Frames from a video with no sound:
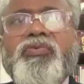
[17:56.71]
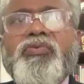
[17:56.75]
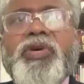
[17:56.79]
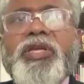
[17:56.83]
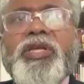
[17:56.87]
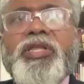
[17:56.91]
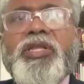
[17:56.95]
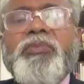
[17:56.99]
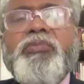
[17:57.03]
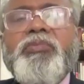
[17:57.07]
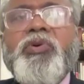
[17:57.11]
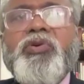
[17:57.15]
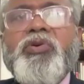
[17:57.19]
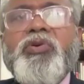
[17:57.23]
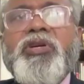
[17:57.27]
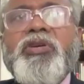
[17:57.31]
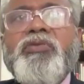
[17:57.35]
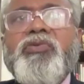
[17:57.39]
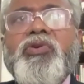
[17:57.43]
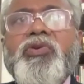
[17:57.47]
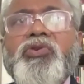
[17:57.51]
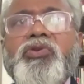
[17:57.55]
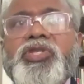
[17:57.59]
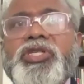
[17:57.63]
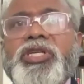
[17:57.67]
when the book
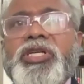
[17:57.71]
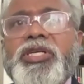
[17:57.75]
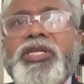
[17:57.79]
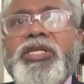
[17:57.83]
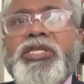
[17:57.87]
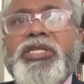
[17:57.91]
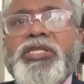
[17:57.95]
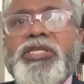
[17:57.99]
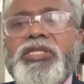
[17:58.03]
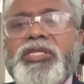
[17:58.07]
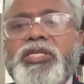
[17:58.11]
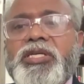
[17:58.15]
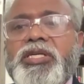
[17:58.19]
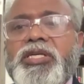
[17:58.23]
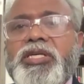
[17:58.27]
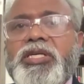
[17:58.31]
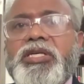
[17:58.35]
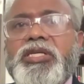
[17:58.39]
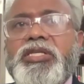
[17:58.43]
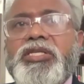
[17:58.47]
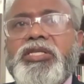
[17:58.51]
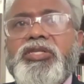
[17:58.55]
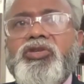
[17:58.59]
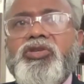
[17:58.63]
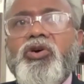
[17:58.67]
Revolutionaries
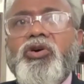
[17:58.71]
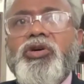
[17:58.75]
is